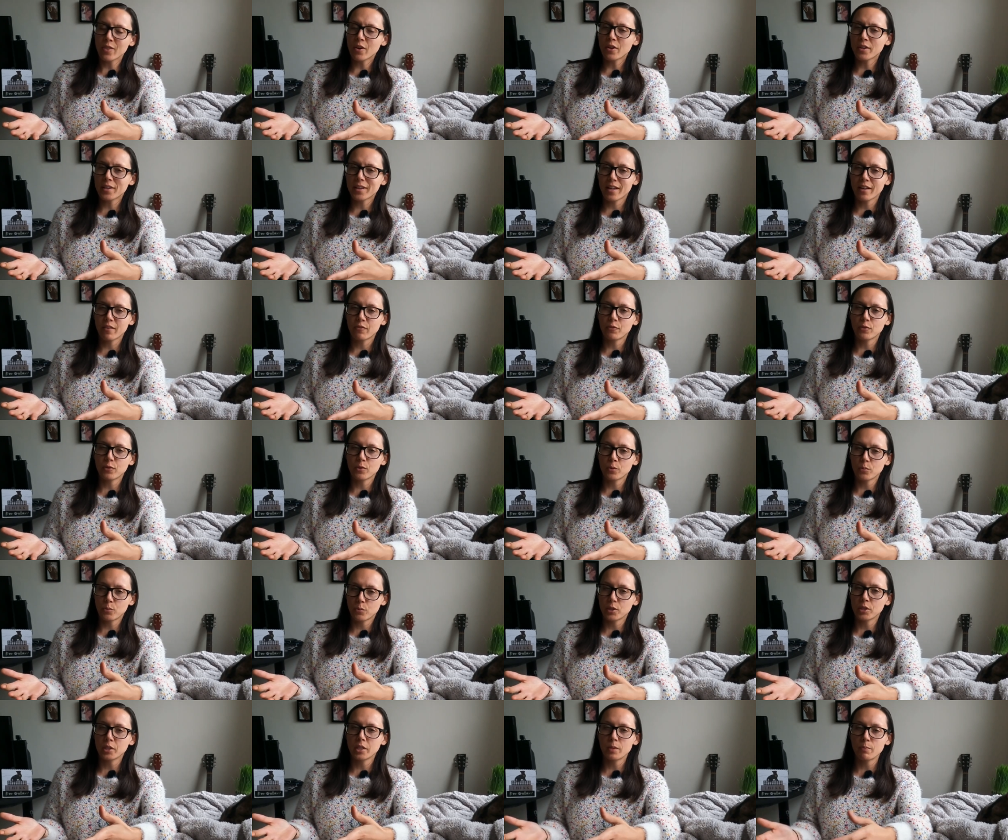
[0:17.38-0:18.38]
their cat food
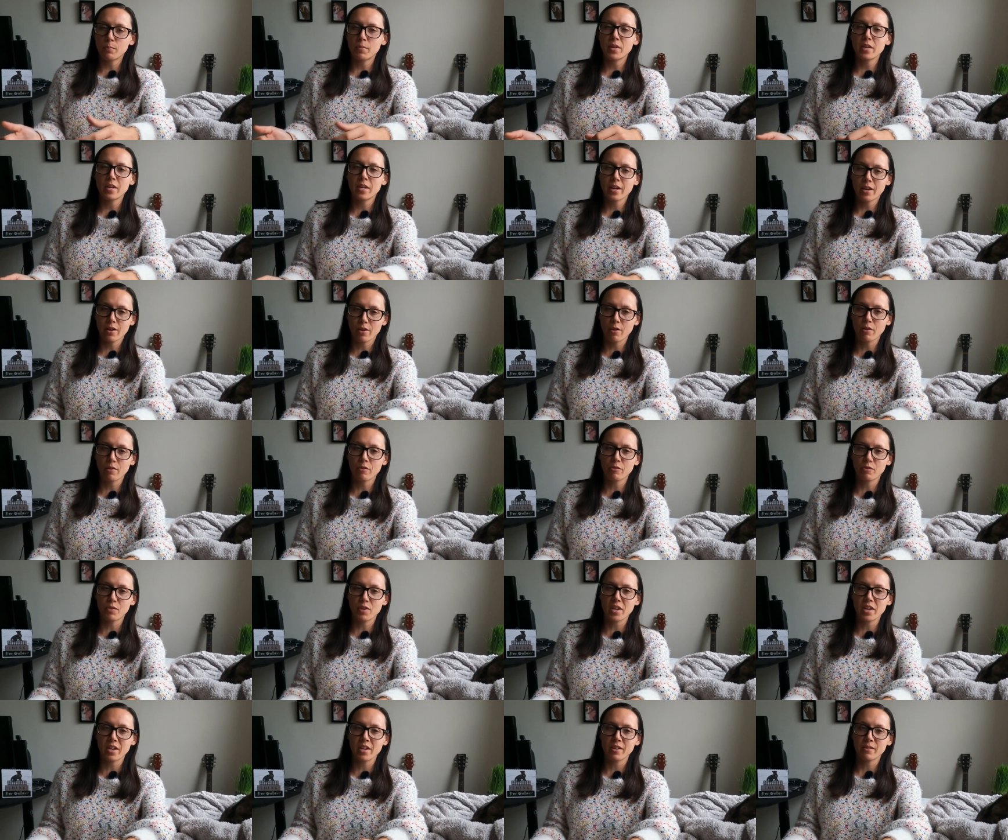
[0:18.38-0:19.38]
really be
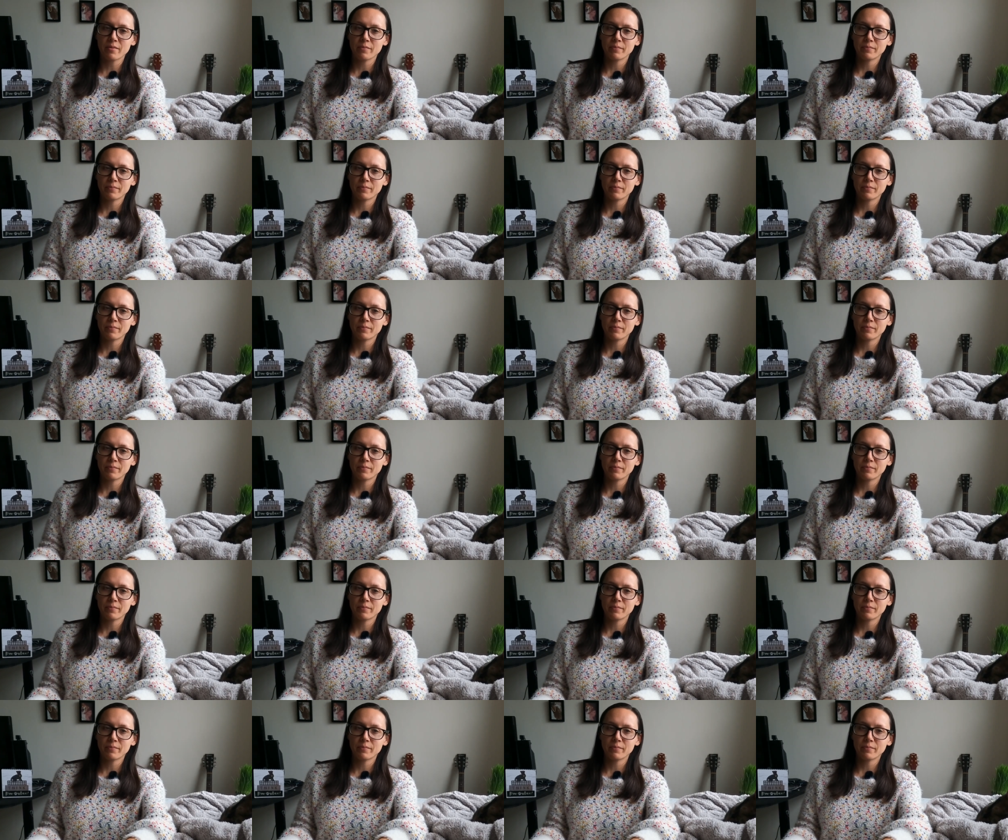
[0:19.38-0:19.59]
healthy?